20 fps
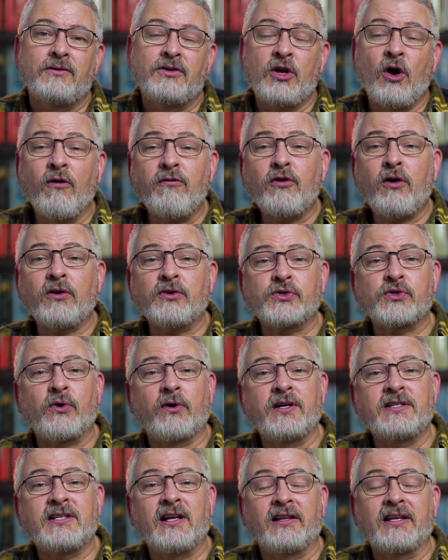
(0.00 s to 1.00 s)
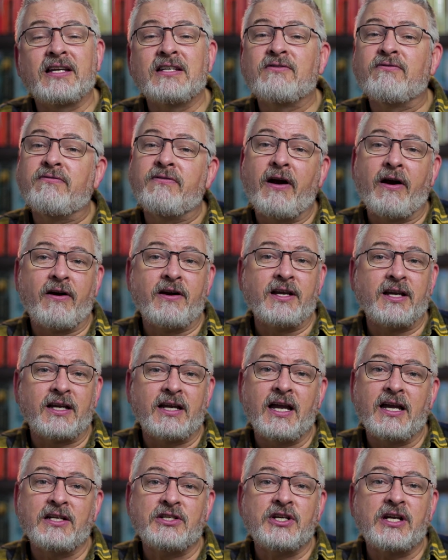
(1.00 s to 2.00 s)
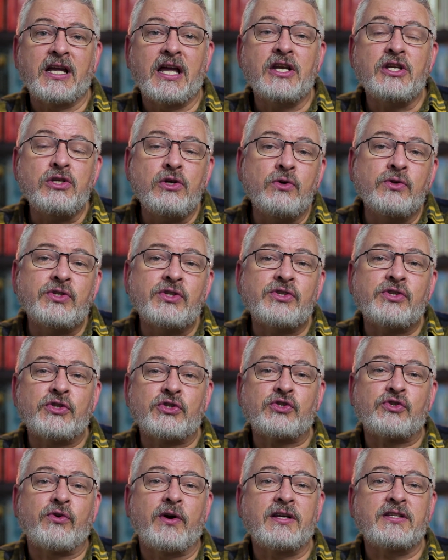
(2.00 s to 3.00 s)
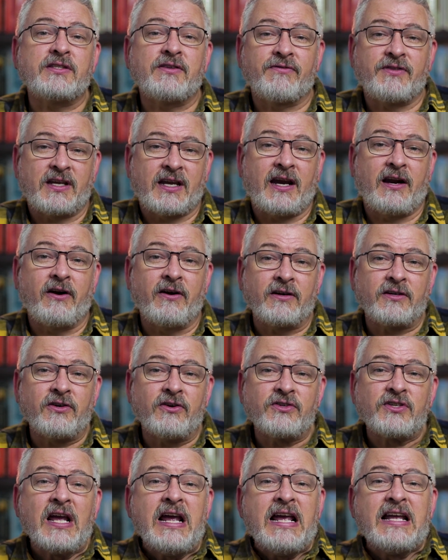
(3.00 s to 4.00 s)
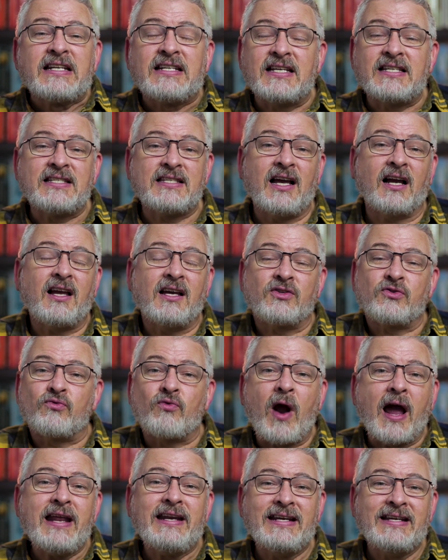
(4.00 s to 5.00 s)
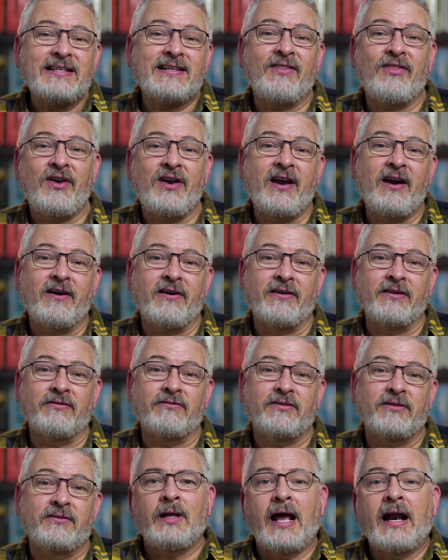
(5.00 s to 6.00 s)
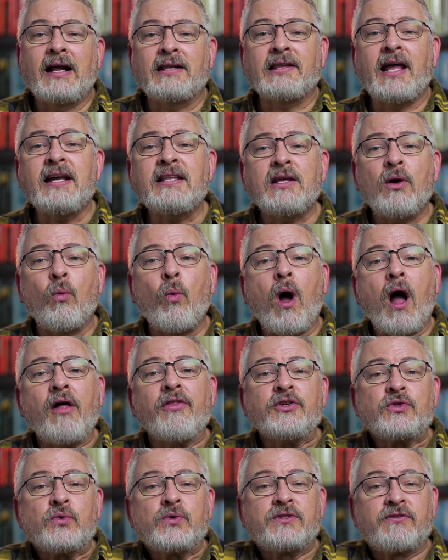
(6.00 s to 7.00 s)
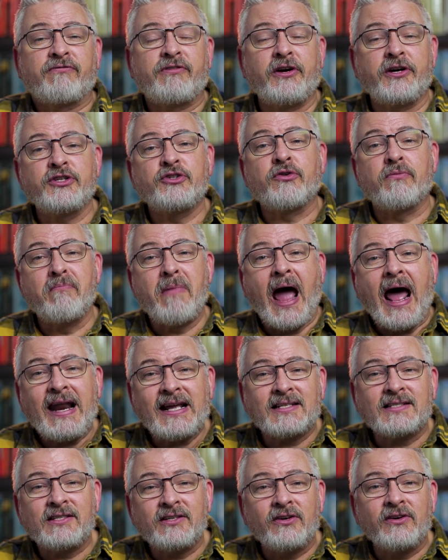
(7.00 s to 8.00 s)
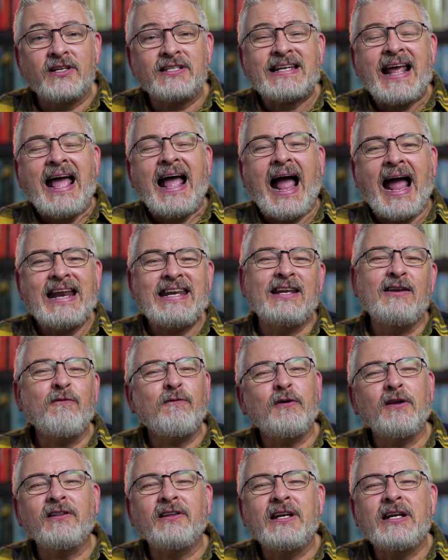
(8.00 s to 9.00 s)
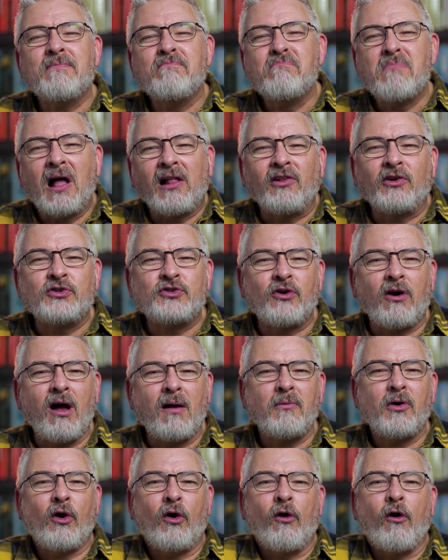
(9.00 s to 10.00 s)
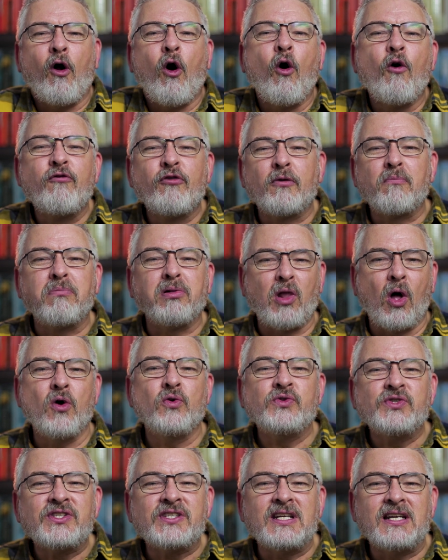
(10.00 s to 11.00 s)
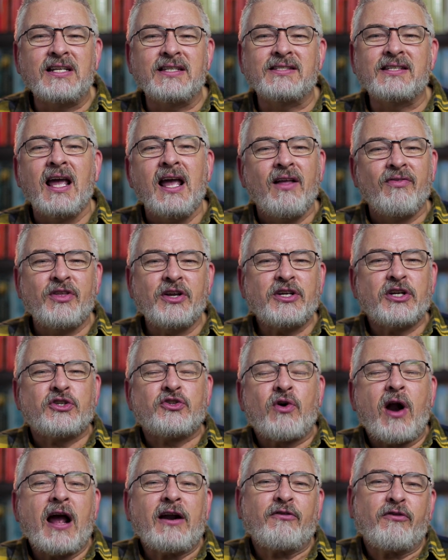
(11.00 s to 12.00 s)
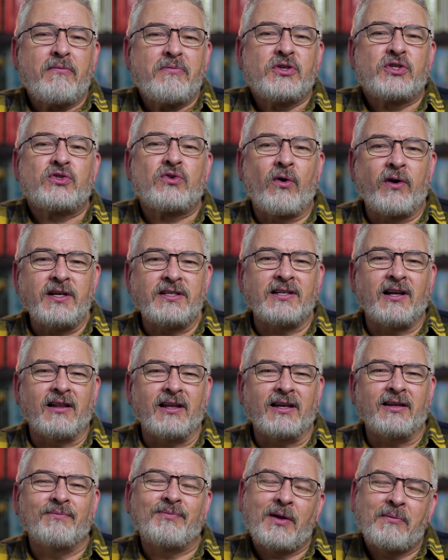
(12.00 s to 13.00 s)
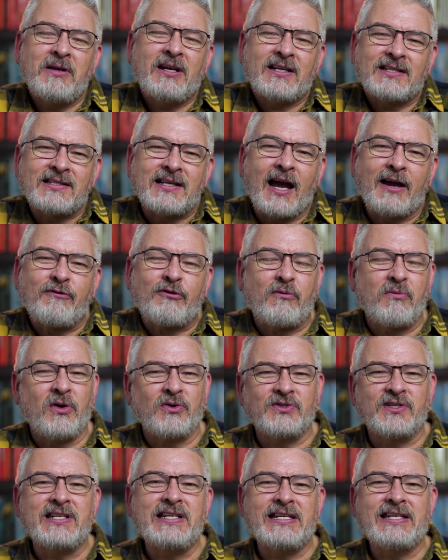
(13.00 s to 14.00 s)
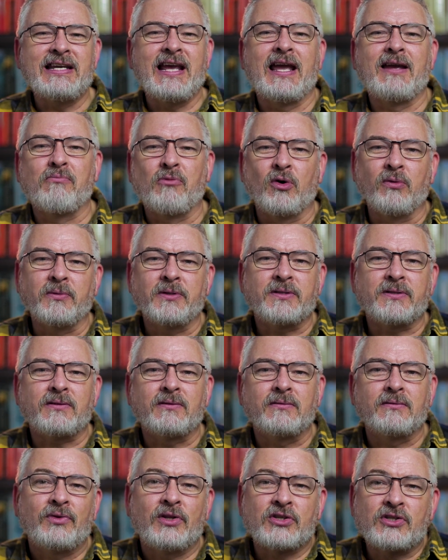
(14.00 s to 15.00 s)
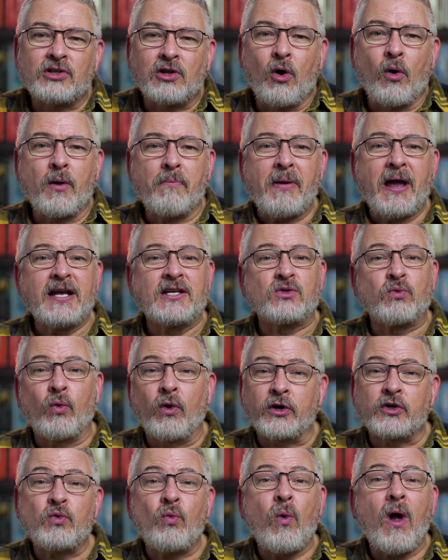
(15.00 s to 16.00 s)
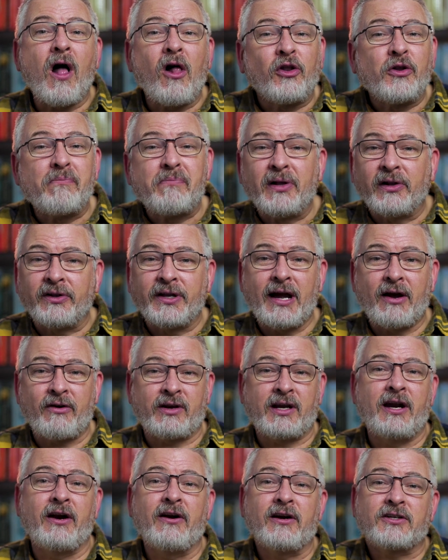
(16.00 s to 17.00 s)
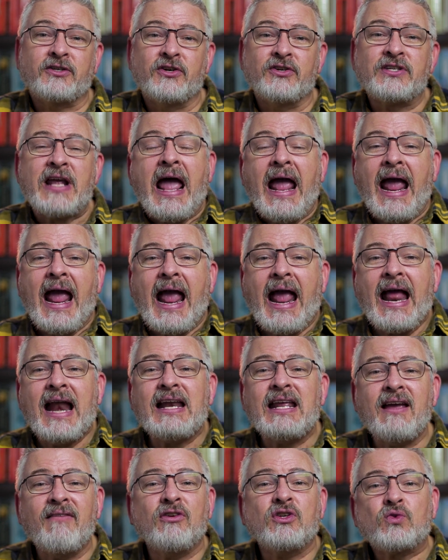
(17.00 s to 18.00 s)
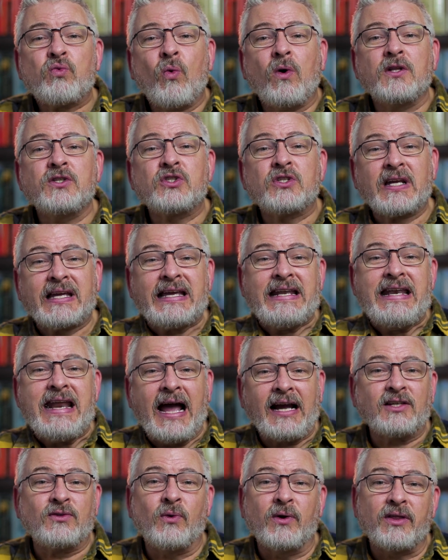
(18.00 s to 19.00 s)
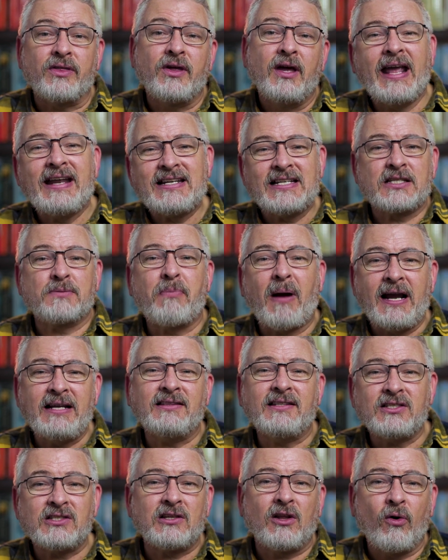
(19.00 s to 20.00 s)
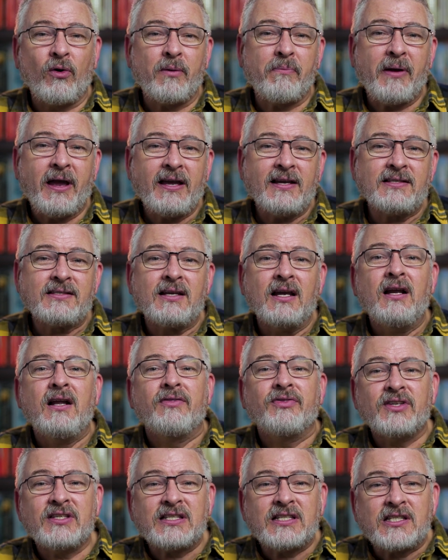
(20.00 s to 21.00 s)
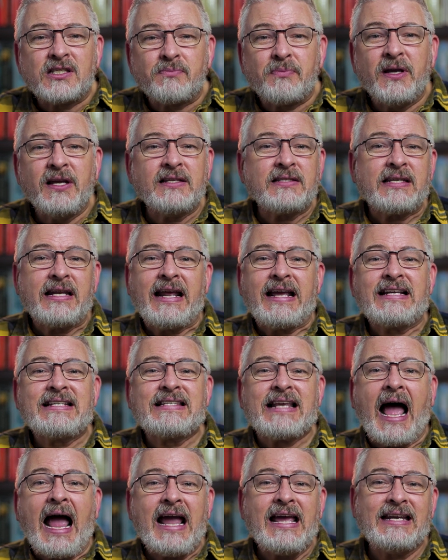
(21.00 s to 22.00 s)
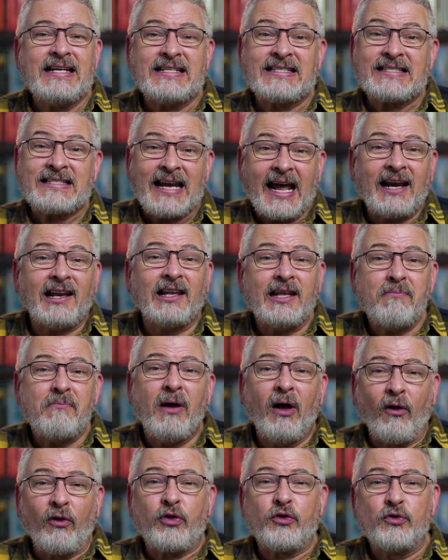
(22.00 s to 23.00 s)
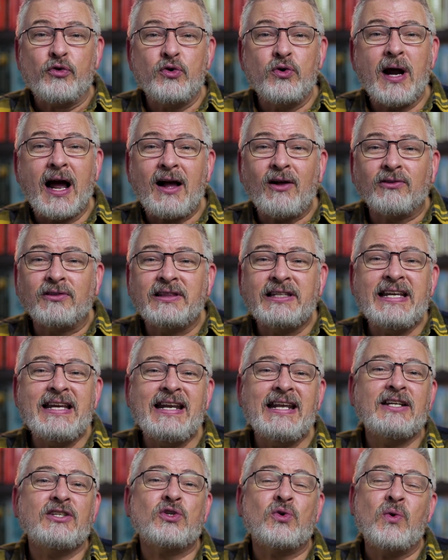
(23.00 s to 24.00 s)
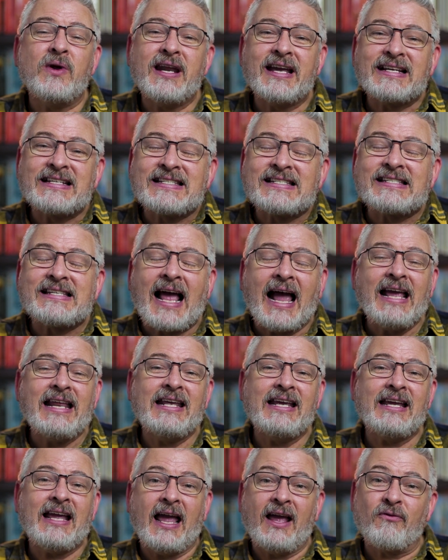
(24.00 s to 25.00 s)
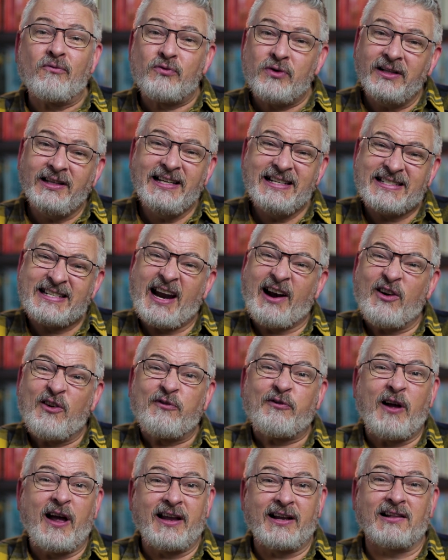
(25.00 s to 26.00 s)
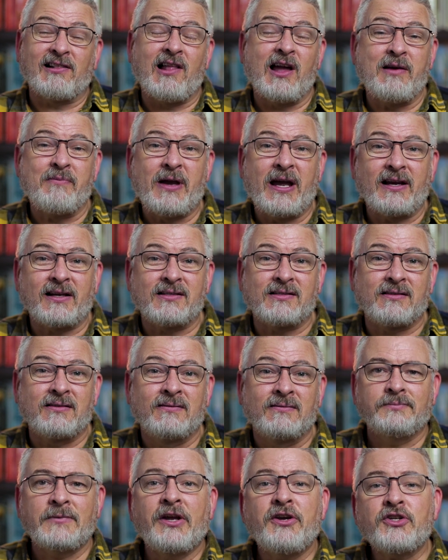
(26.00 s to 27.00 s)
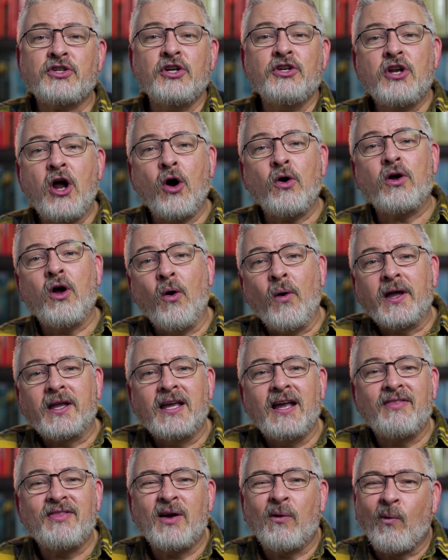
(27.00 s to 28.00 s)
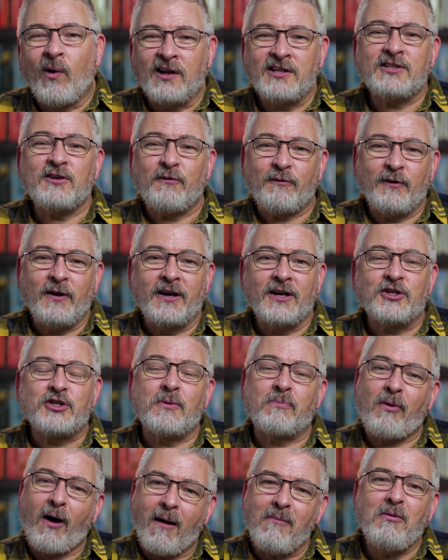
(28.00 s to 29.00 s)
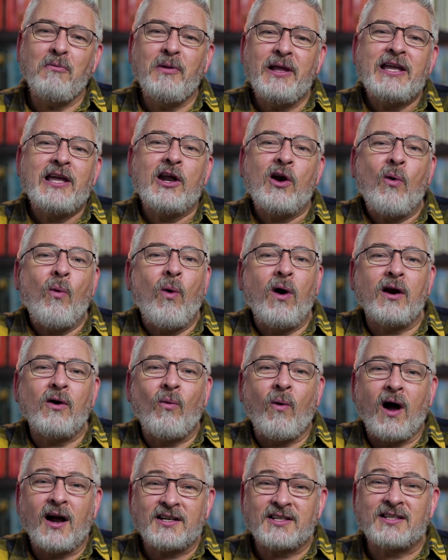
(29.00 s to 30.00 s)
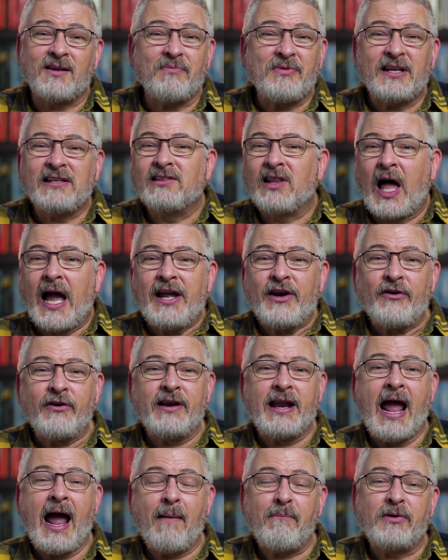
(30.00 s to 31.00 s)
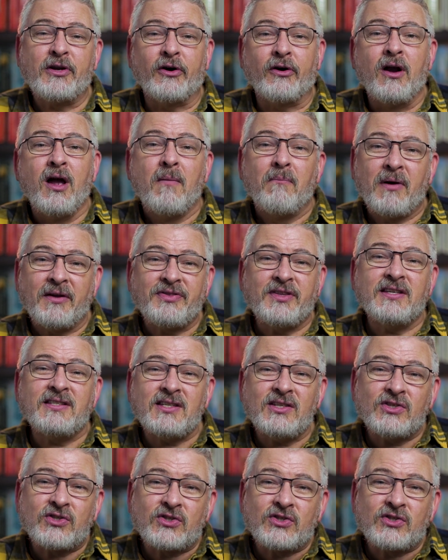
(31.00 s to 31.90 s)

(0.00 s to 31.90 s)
The overall storytelling is very engaging and uses the strength of the characters to suck us right into the narrative. And I like that while this was a very dramatic series, I didn't feel any melodrama or overblown scenes that detract from the storytelling. I mean, aside from those DEA moments. The slower pace worked well to build out characters and give us ones to connect with. And despite the slower pace, the suspense and anxiety steadily built throughout, leading to an exciting and really terrifying climax. Now, you should know going in that once you finish, you're probably going to want to watch something lighter and happier, but this